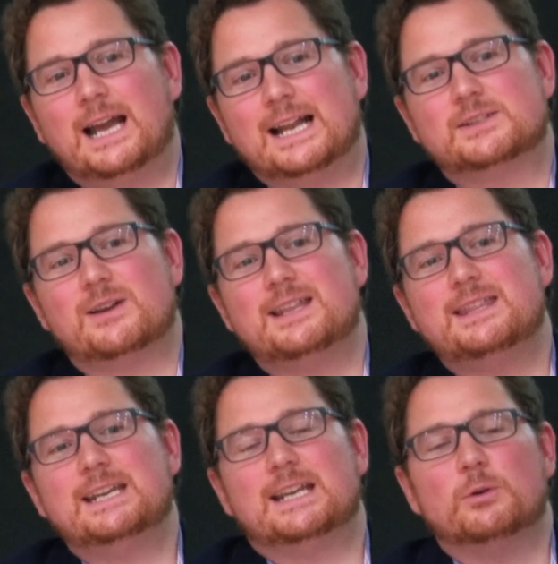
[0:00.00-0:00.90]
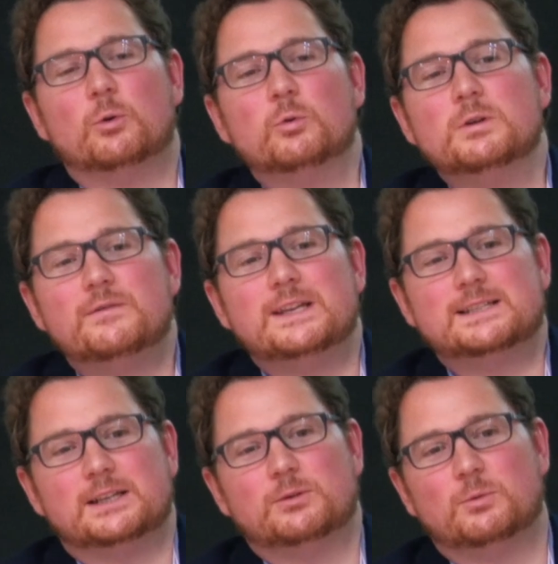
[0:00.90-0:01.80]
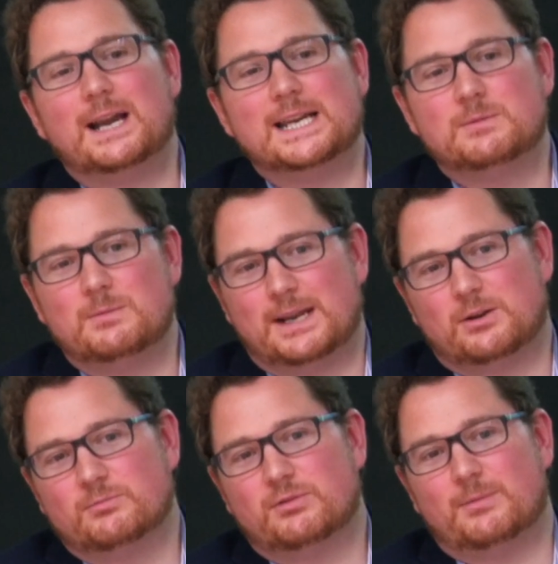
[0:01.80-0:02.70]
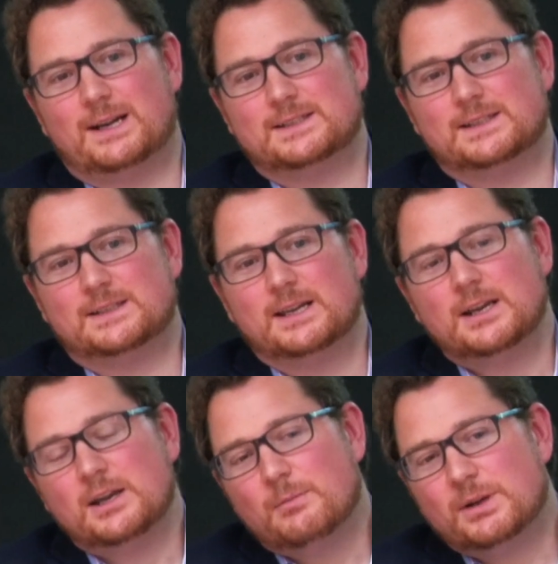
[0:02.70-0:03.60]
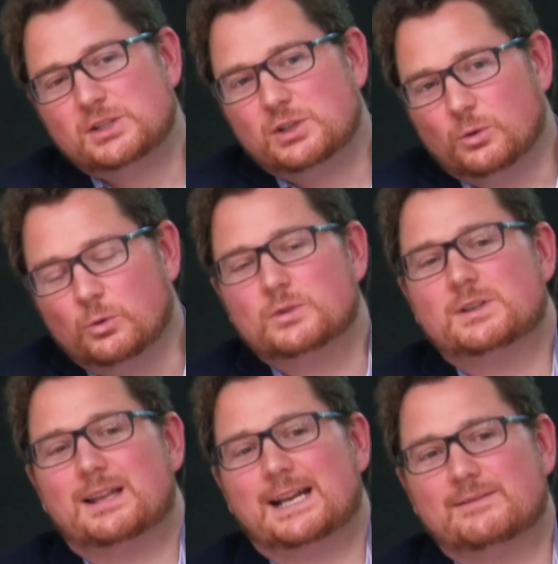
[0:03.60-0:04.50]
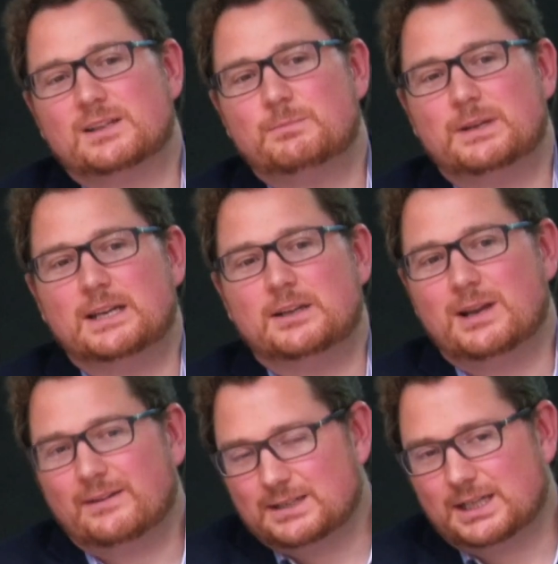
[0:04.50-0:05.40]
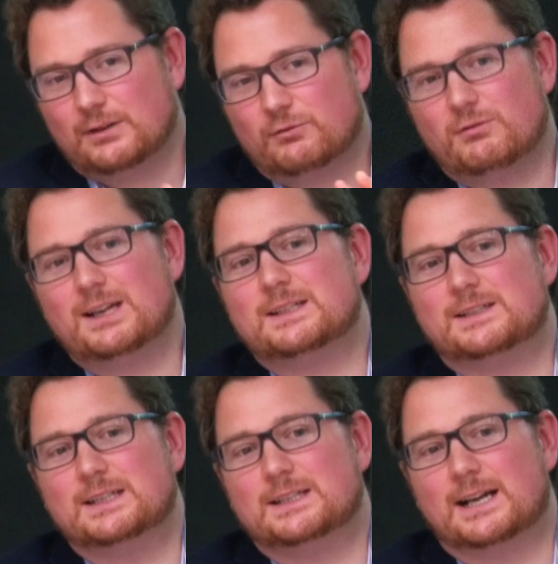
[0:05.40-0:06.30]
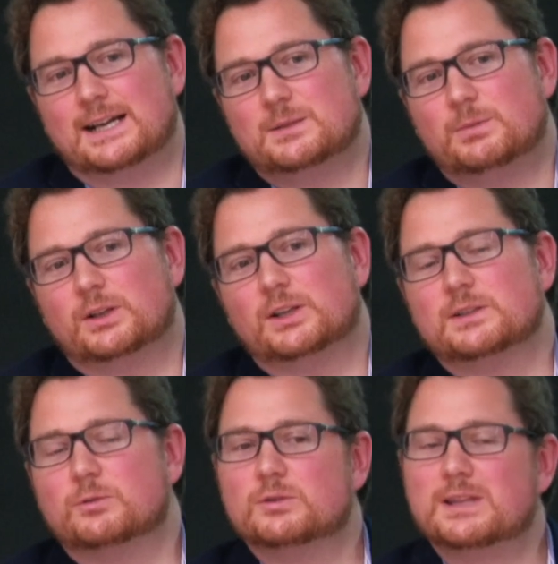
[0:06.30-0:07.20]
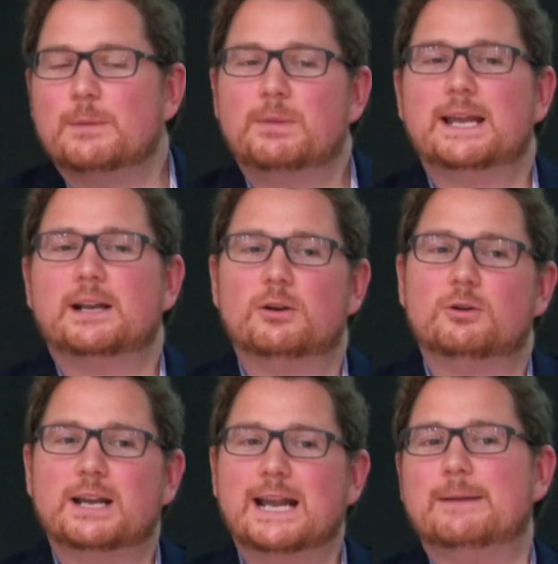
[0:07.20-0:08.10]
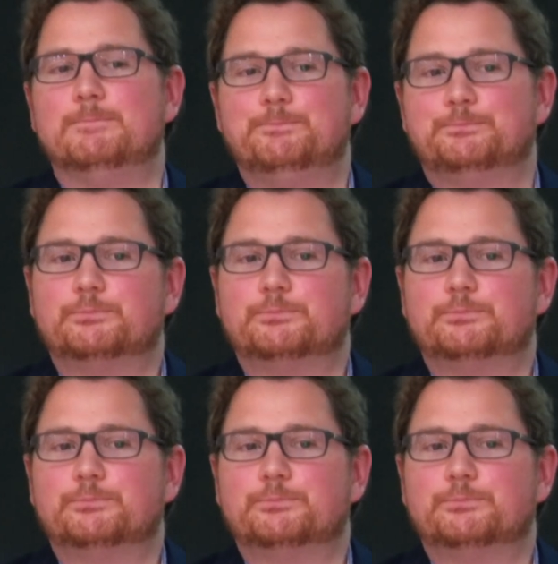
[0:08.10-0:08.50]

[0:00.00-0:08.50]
And so I think in all of these little ways we make compromises. But you also then have to be, you have to give credit to these guys because of course they're playing a longer game.